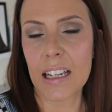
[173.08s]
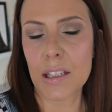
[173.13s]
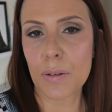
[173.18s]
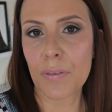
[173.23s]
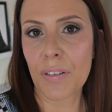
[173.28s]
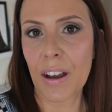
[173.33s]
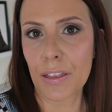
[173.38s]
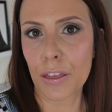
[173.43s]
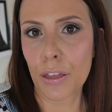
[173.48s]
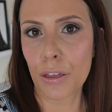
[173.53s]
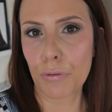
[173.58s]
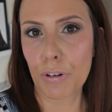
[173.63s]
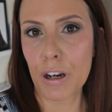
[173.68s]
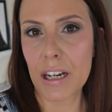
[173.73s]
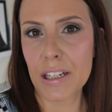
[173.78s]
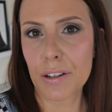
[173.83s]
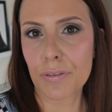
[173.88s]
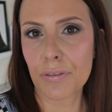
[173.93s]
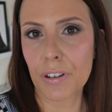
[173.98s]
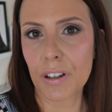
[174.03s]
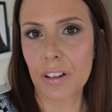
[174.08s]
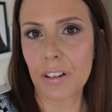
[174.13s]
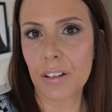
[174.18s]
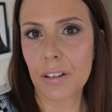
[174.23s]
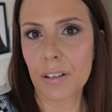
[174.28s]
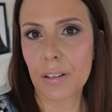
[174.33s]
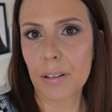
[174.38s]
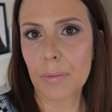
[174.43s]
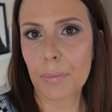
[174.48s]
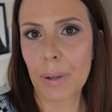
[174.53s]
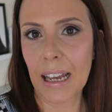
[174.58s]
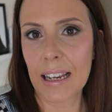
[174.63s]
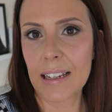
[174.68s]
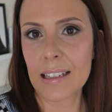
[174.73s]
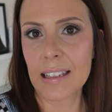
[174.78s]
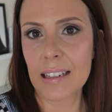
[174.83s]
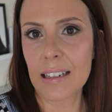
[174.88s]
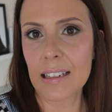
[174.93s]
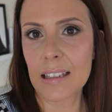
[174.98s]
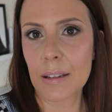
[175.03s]
we've had three different
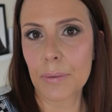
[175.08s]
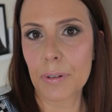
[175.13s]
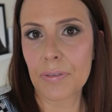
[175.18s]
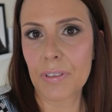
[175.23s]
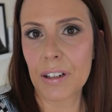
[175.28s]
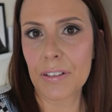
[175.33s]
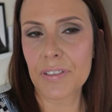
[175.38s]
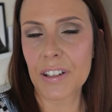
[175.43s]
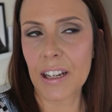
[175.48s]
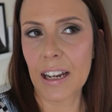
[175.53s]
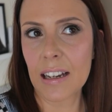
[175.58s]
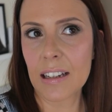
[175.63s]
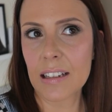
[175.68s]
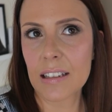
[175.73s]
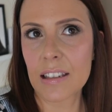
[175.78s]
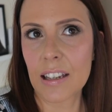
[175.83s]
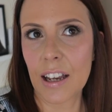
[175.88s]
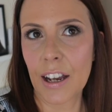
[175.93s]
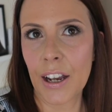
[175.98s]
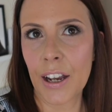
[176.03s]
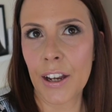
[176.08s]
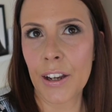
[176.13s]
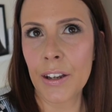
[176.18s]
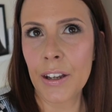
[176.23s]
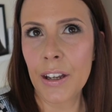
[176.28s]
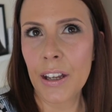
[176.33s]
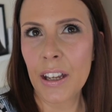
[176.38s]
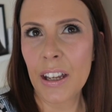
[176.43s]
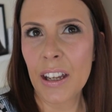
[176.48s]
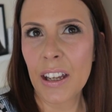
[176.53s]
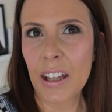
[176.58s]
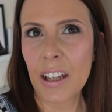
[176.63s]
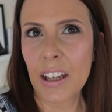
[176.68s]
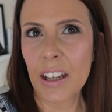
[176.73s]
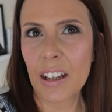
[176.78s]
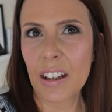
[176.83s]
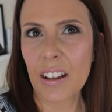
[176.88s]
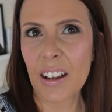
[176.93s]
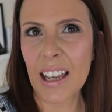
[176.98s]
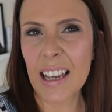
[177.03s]
places that we've lived at, so
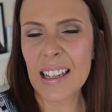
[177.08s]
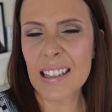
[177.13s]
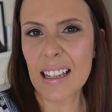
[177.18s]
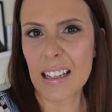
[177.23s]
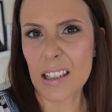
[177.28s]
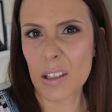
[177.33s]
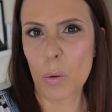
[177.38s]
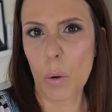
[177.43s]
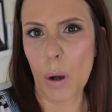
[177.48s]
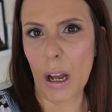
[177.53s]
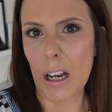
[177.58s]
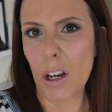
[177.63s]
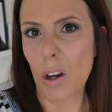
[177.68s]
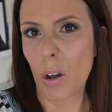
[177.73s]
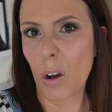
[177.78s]
I guess that's quite a